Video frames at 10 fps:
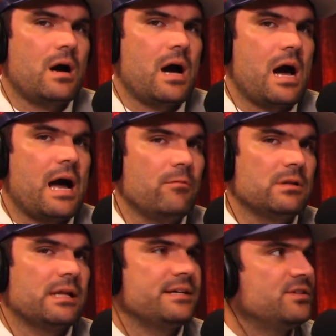I
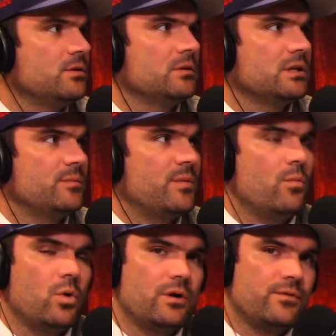would like to know a little bit
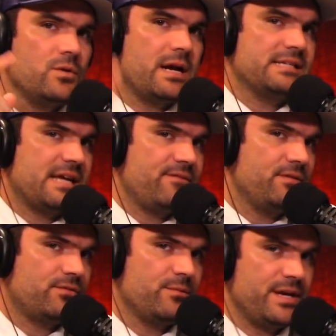more if you guys have
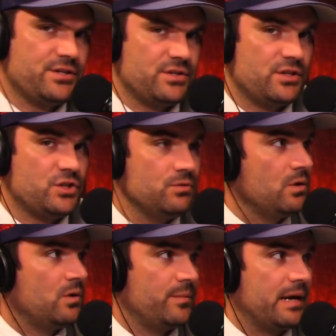information that you
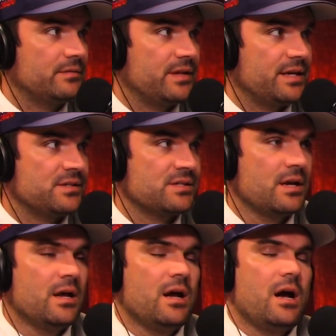know about this.
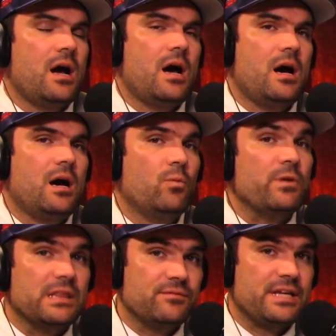Uh,
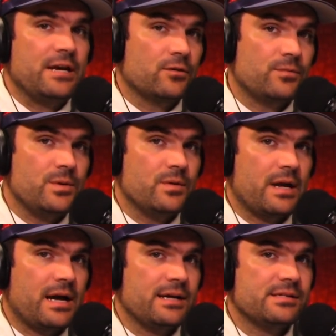we'd love to hear from you
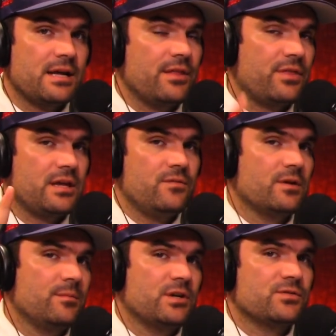guys. Uh, thank you
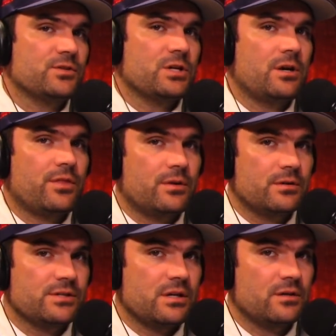very much for Jonathan
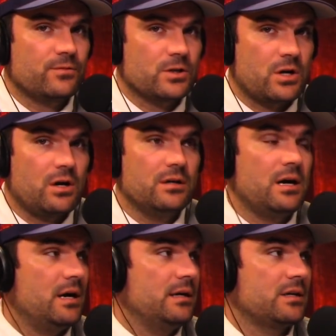Herzog for con-
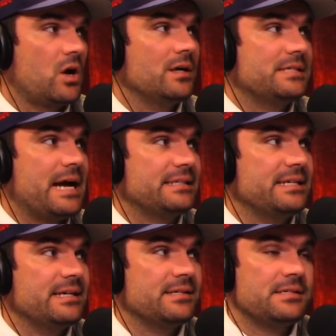uh,
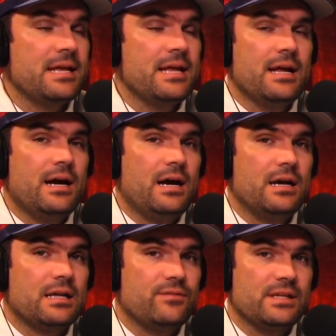contacting us
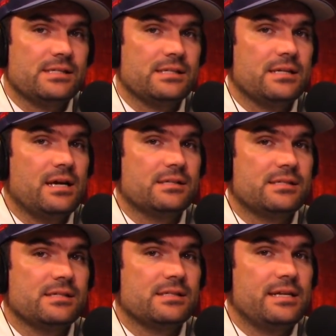uh, giving this us
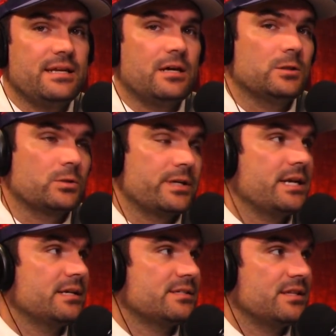this lead,
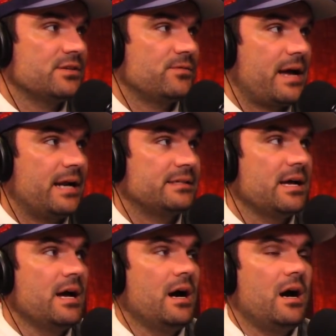alerting us to this fact.
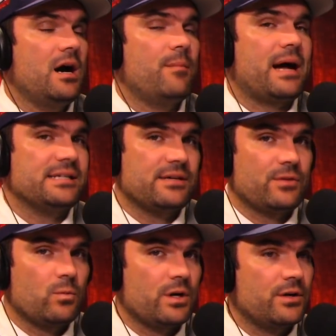Um, I
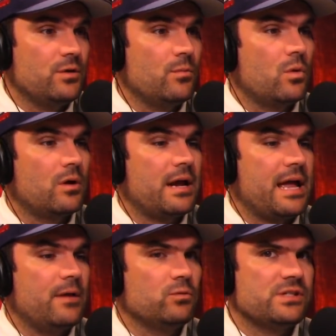definitely want to know more,
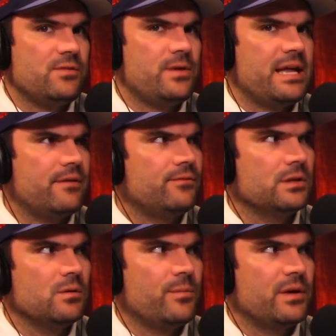and we'll see if we can't
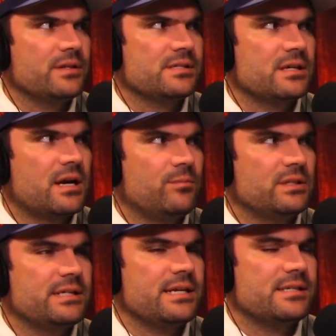follow up on this in a
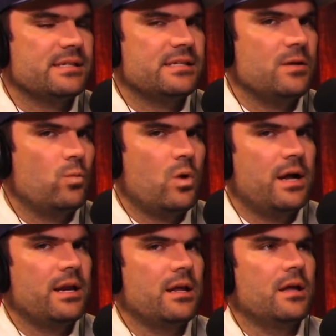couple of days to see
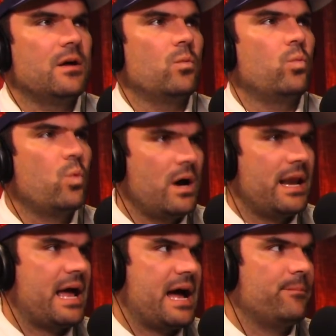what
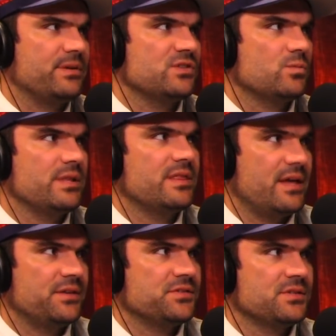what happens with
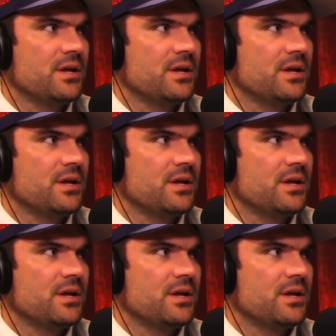this.